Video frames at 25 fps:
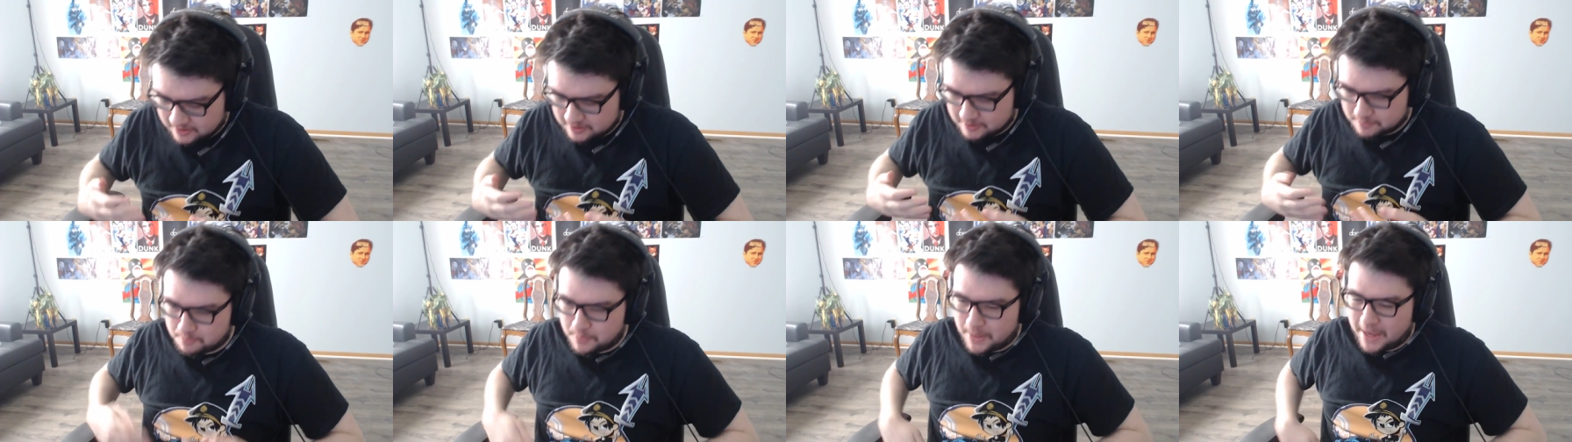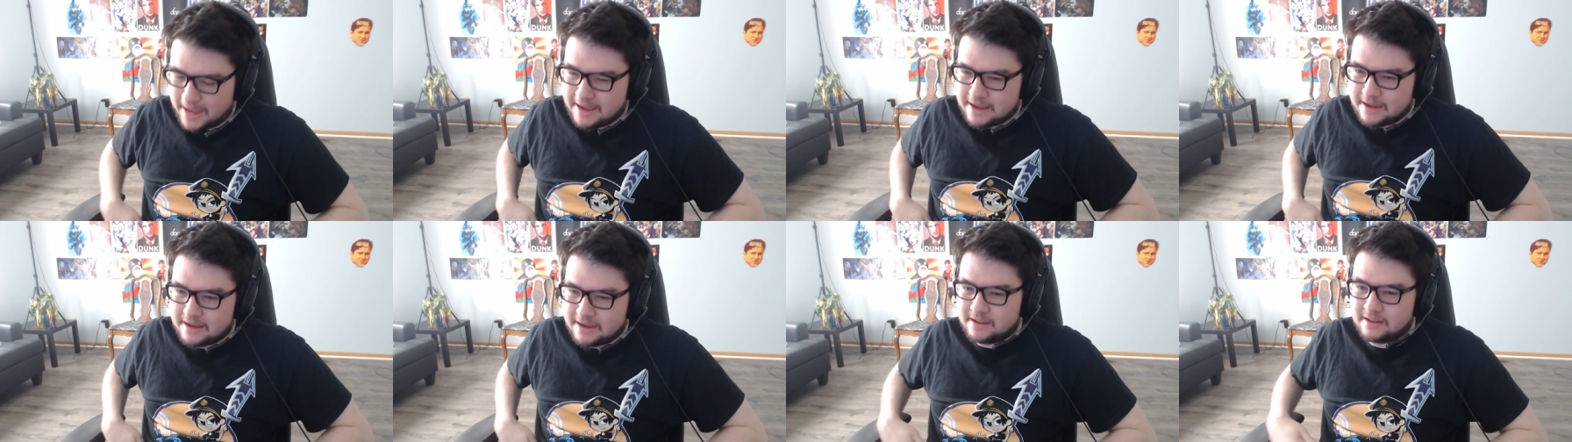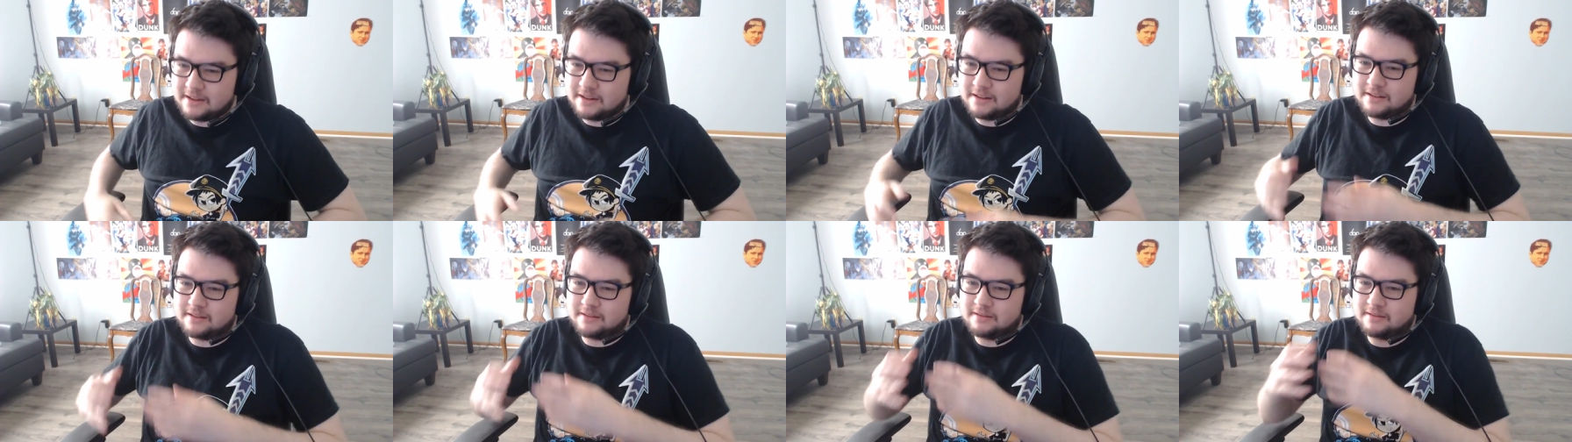
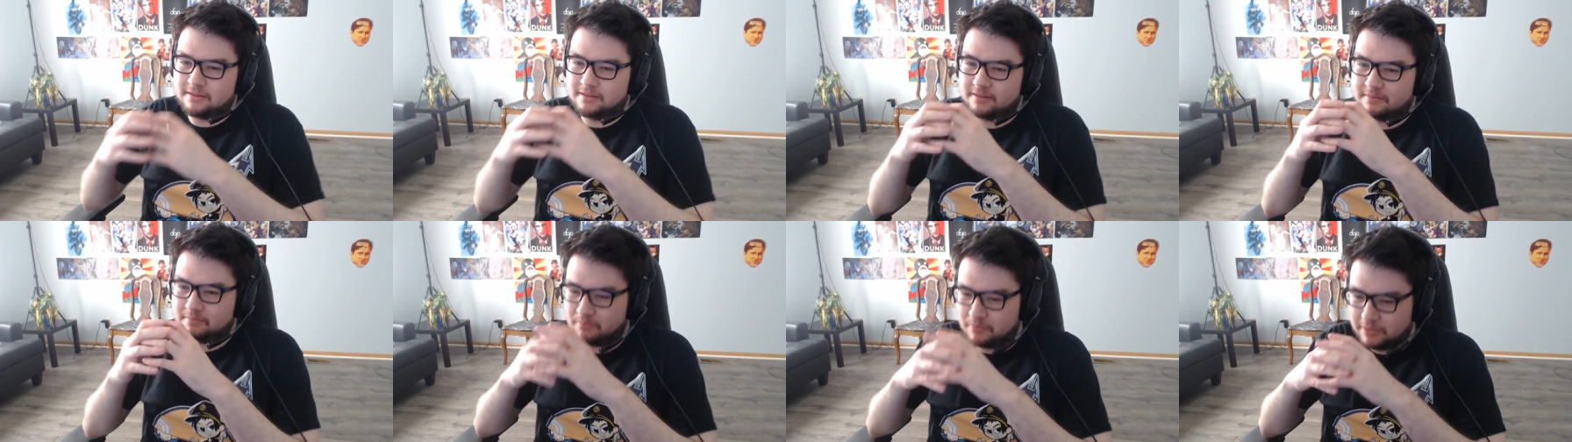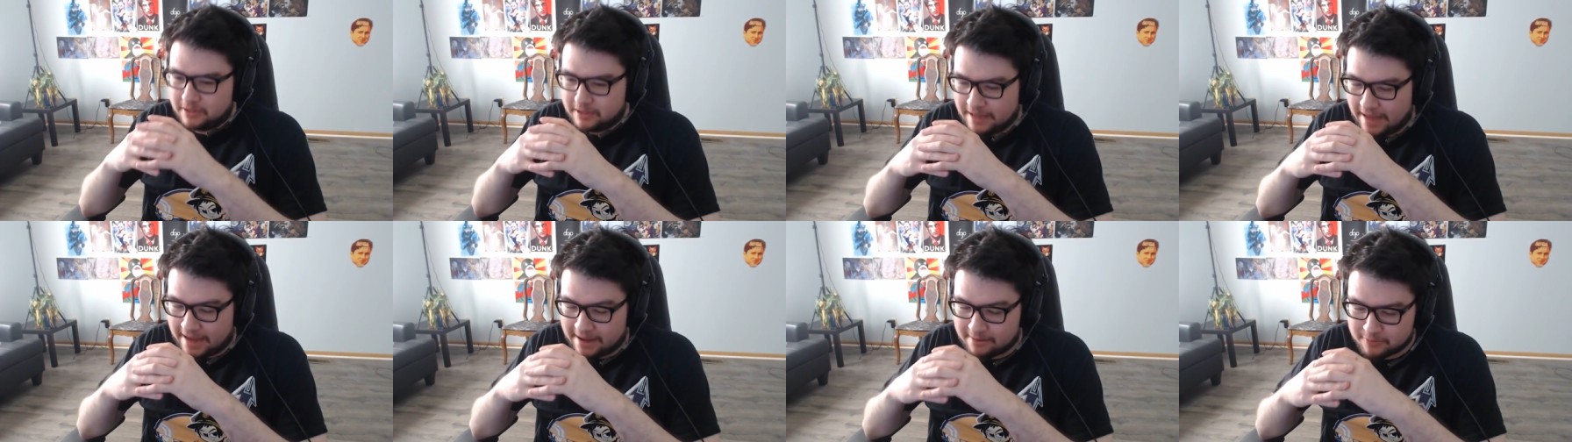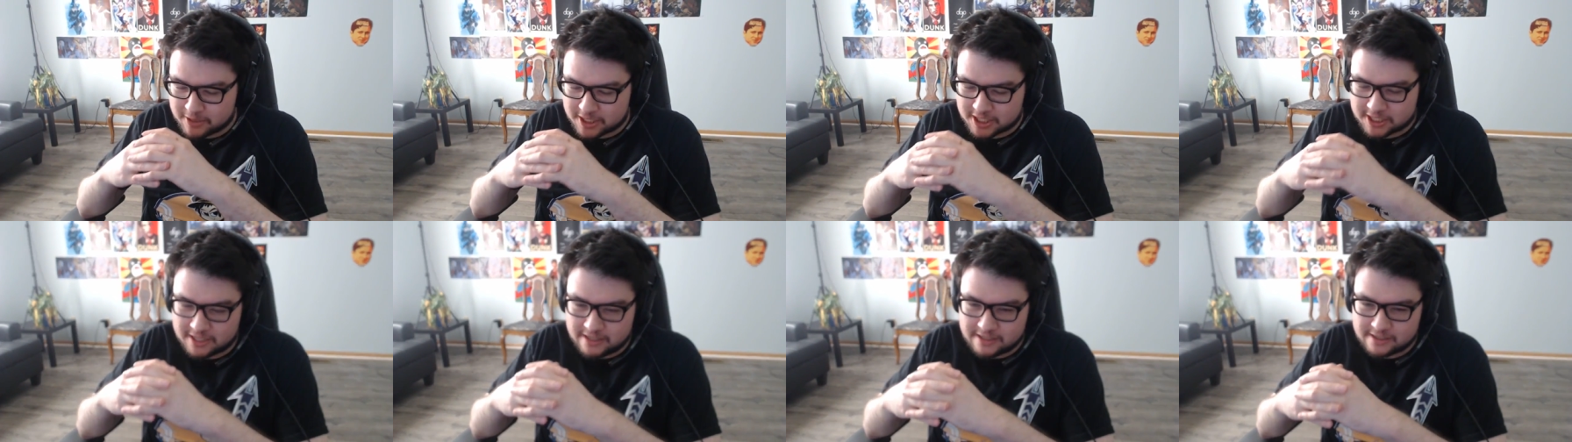pain,
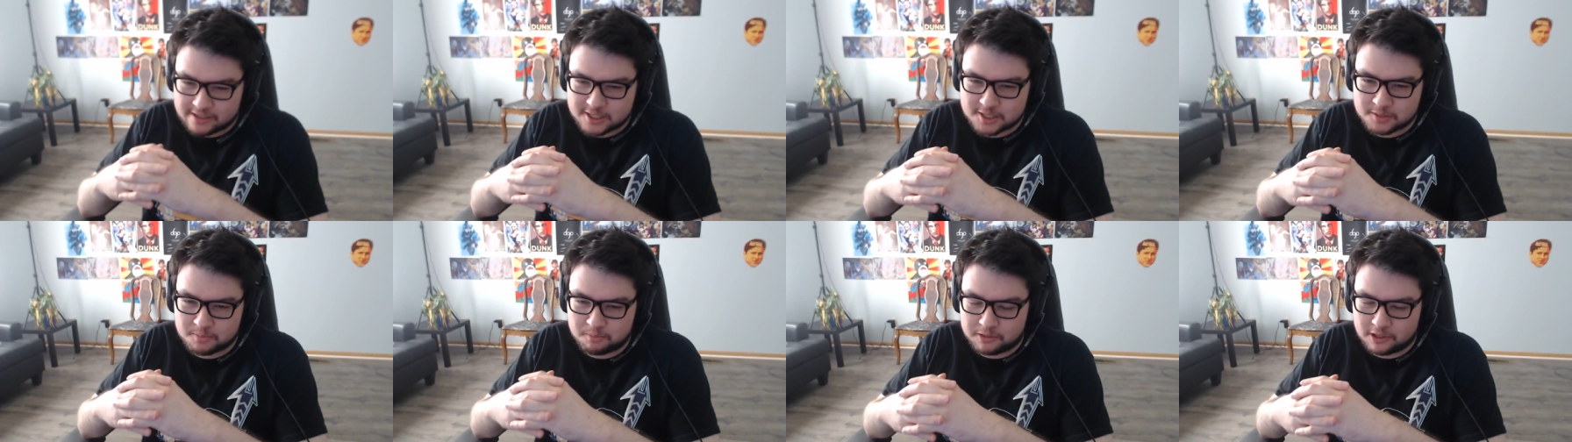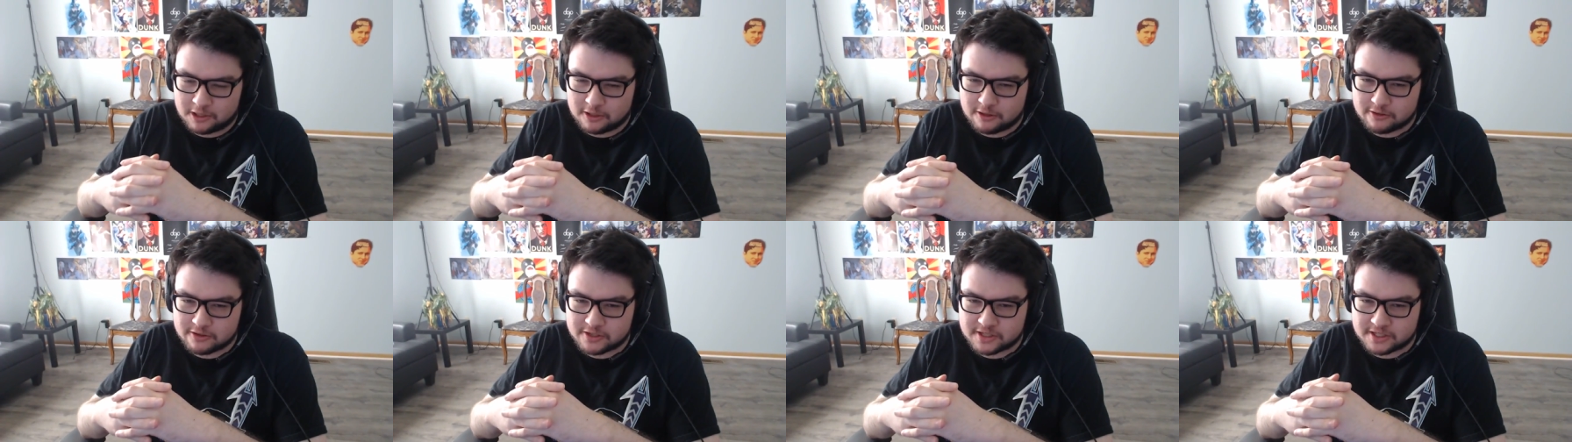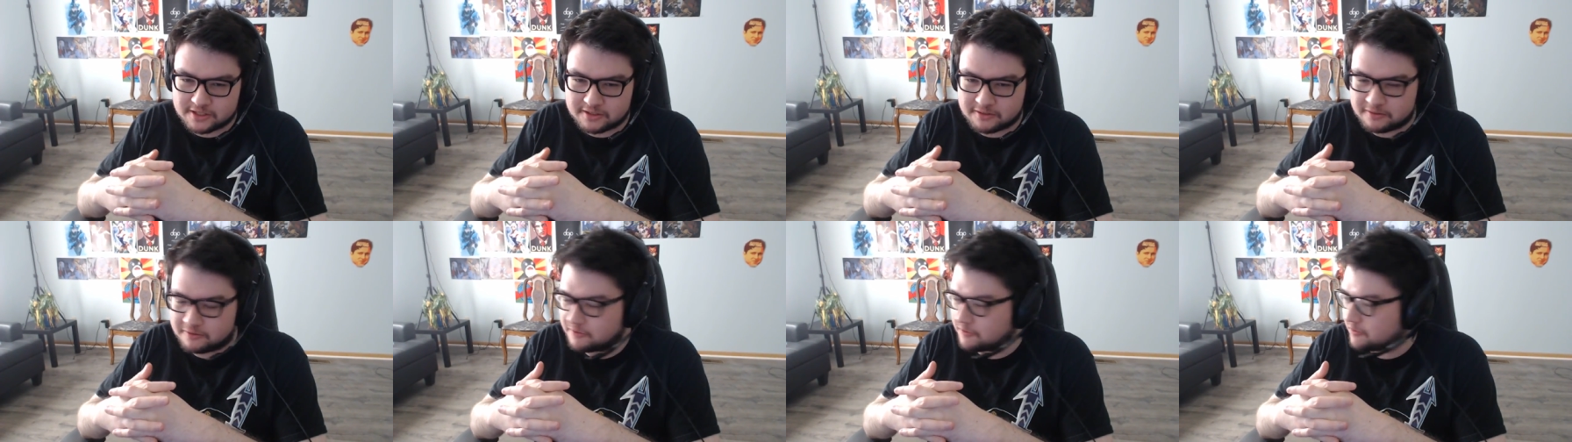
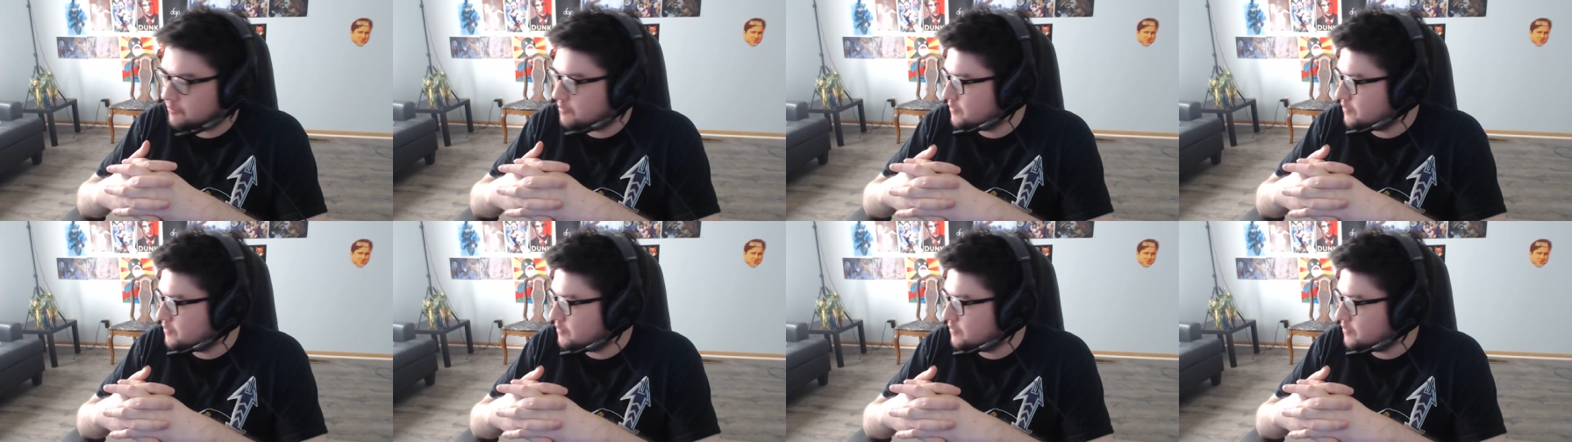explosive